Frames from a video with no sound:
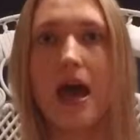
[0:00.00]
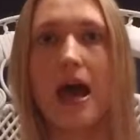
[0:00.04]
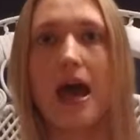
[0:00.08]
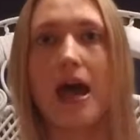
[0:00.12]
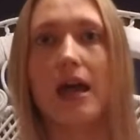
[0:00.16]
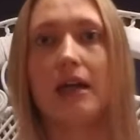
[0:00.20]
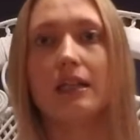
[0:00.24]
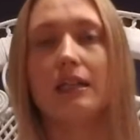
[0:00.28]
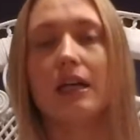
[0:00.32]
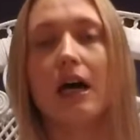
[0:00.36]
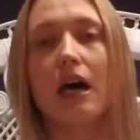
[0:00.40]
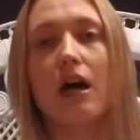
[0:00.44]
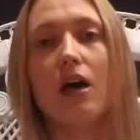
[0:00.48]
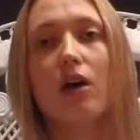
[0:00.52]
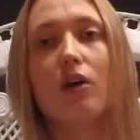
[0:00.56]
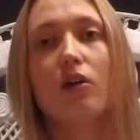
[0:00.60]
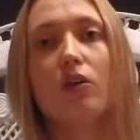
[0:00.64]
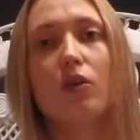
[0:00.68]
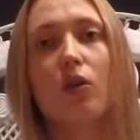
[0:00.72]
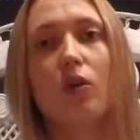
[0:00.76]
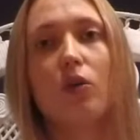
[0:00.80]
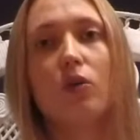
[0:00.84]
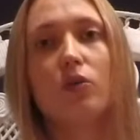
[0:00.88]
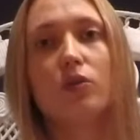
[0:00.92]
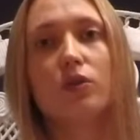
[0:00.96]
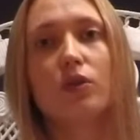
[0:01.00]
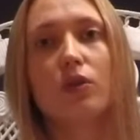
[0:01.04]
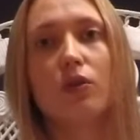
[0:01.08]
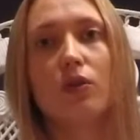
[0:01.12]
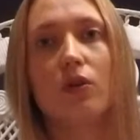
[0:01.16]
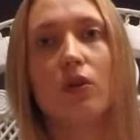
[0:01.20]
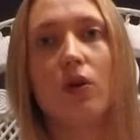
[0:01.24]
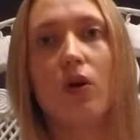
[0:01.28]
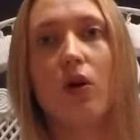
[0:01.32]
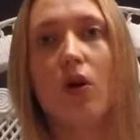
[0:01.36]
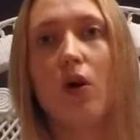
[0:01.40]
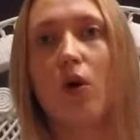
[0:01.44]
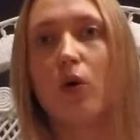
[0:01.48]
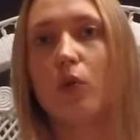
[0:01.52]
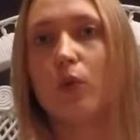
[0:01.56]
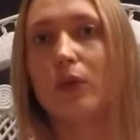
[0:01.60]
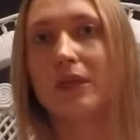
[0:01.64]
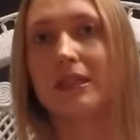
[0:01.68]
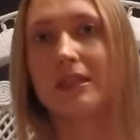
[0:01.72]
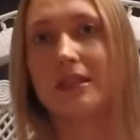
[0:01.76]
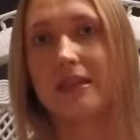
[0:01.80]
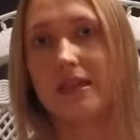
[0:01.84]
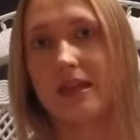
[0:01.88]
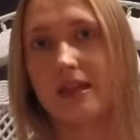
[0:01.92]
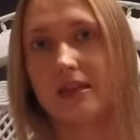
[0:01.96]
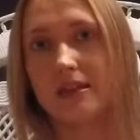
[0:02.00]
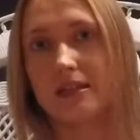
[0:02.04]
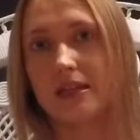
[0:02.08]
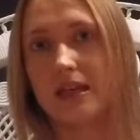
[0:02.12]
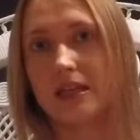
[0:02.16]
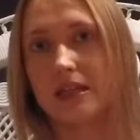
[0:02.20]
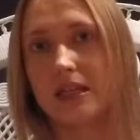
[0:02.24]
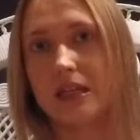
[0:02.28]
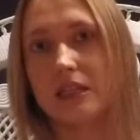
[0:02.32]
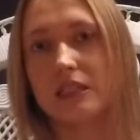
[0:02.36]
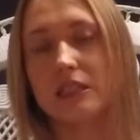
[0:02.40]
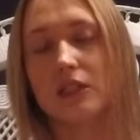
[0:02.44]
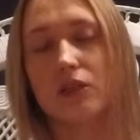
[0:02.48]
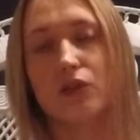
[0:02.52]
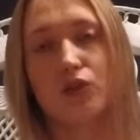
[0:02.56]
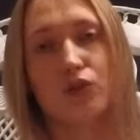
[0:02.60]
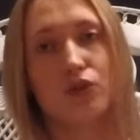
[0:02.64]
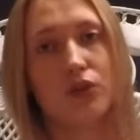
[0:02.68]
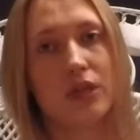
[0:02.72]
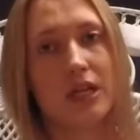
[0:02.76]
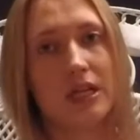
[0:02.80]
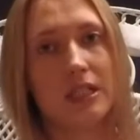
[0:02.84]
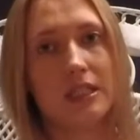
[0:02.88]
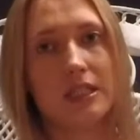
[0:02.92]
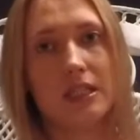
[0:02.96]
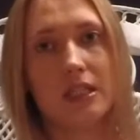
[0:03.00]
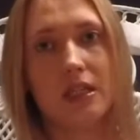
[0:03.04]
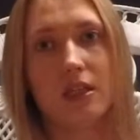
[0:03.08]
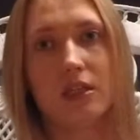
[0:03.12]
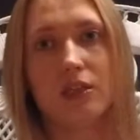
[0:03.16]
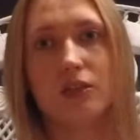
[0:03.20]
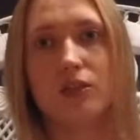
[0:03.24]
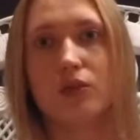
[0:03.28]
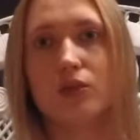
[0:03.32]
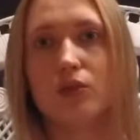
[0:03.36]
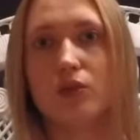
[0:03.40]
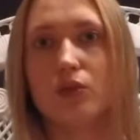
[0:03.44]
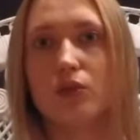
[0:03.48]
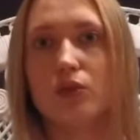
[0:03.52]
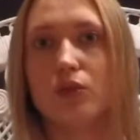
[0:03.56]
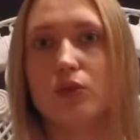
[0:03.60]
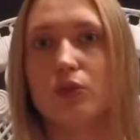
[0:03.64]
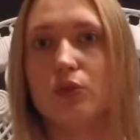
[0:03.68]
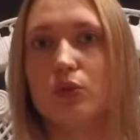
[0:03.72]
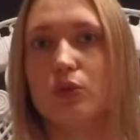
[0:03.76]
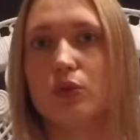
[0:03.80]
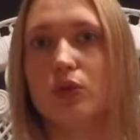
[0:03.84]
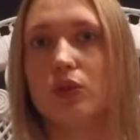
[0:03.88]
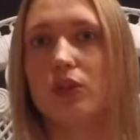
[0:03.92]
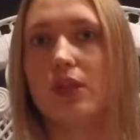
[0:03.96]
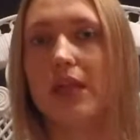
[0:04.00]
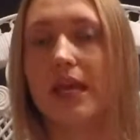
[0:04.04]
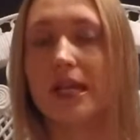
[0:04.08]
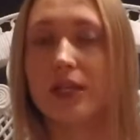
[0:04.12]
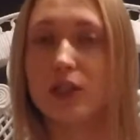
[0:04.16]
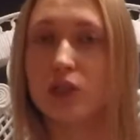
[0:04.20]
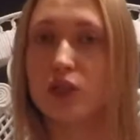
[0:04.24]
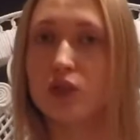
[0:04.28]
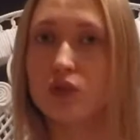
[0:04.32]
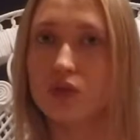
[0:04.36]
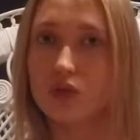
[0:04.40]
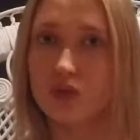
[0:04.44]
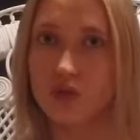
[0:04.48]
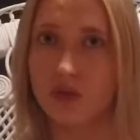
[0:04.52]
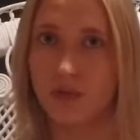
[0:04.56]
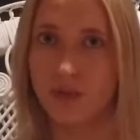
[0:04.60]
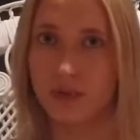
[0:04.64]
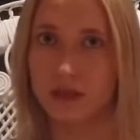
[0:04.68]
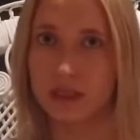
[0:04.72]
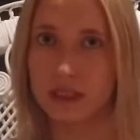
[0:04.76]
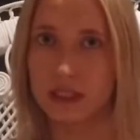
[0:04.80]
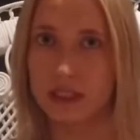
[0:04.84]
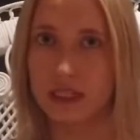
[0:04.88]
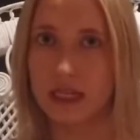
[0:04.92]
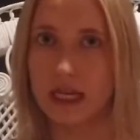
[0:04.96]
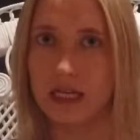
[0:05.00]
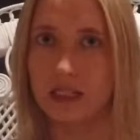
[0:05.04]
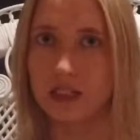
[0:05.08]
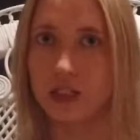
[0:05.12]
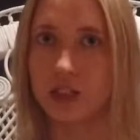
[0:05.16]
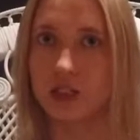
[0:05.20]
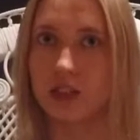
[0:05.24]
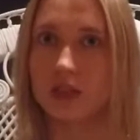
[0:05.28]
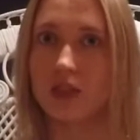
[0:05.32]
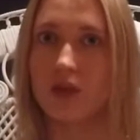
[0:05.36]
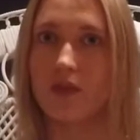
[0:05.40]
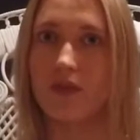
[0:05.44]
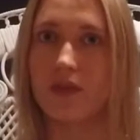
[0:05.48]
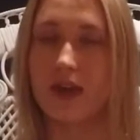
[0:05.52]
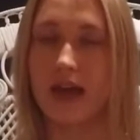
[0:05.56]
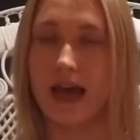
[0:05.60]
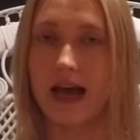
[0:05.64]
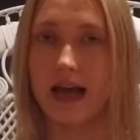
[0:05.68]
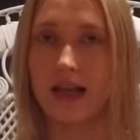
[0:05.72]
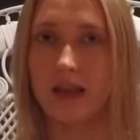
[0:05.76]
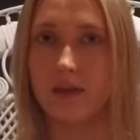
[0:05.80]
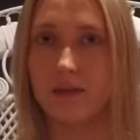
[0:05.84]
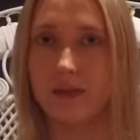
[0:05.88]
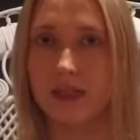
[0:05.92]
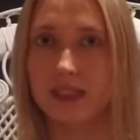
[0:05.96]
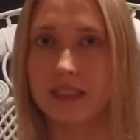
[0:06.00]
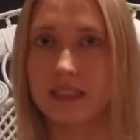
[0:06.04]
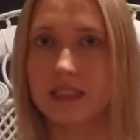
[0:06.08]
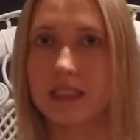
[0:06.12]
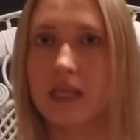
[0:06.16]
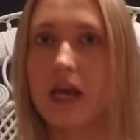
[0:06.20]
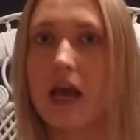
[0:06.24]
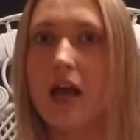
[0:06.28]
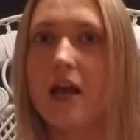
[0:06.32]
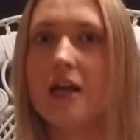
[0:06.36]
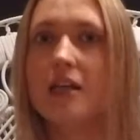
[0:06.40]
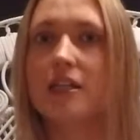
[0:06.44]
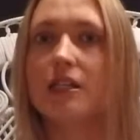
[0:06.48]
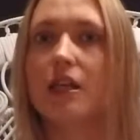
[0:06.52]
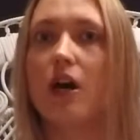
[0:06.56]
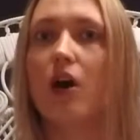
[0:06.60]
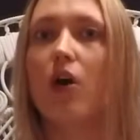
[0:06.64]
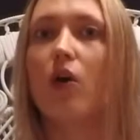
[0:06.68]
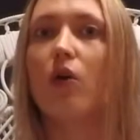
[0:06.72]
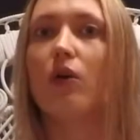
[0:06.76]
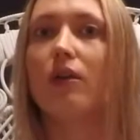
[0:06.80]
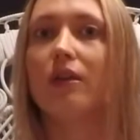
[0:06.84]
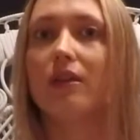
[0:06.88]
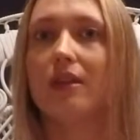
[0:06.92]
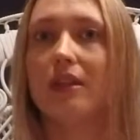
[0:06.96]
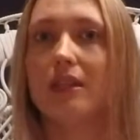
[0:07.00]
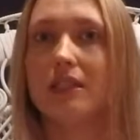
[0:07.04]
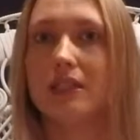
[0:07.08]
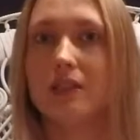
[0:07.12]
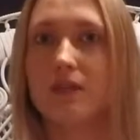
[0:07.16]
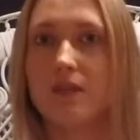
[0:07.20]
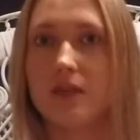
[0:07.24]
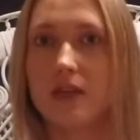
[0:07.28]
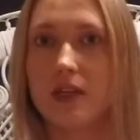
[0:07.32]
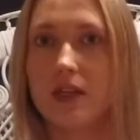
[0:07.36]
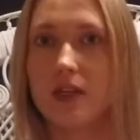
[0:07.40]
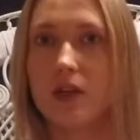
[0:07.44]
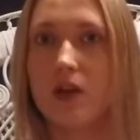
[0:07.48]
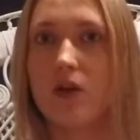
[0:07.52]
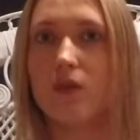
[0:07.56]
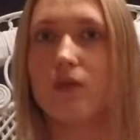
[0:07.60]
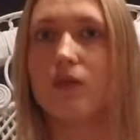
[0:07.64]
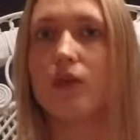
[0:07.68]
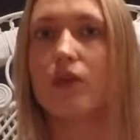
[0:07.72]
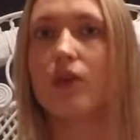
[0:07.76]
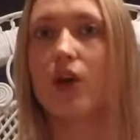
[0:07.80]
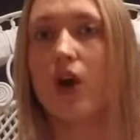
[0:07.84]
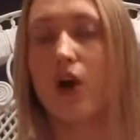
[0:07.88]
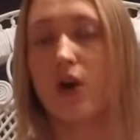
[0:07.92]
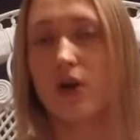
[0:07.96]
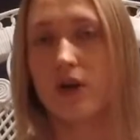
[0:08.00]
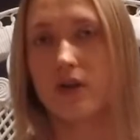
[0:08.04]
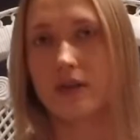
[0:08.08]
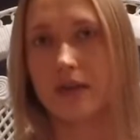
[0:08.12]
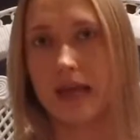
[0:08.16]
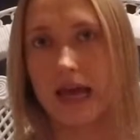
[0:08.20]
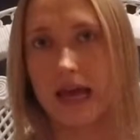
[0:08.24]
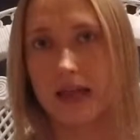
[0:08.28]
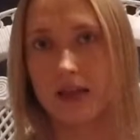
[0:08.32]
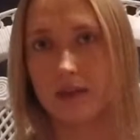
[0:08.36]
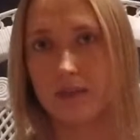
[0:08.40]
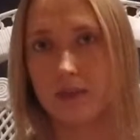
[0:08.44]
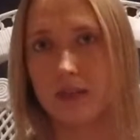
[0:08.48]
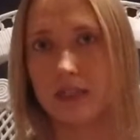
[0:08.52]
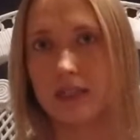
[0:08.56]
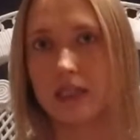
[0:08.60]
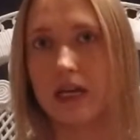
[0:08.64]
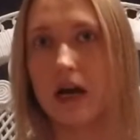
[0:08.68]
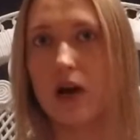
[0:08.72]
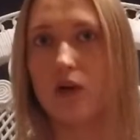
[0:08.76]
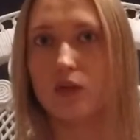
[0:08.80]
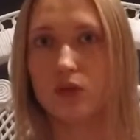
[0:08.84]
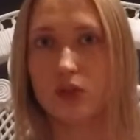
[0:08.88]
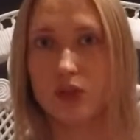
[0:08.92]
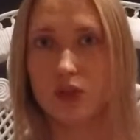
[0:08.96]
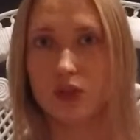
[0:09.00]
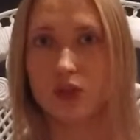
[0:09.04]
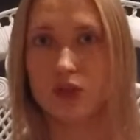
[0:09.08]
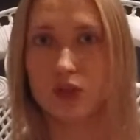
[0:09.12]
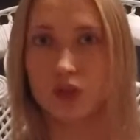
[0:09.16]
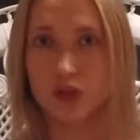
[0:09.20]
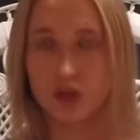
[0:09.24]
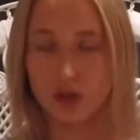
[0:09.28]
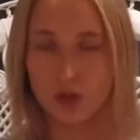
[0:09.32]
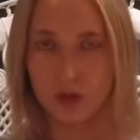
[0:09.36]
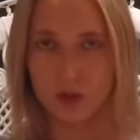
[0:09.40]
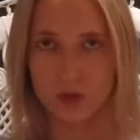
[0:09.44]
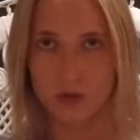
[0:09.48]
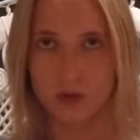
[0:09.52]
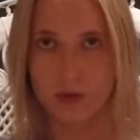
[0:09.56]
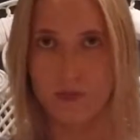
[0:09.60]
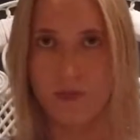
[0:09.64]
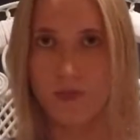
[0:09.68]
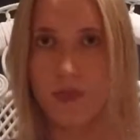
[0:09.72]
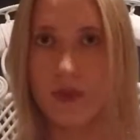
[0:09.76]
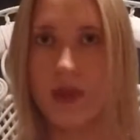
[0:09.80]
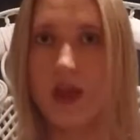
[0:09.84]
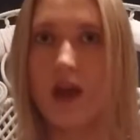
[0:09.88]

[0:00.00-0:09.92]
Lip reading: And I also always think that it's a good idea to use natural representations of the elements. So in this video for the earth element I would use salt.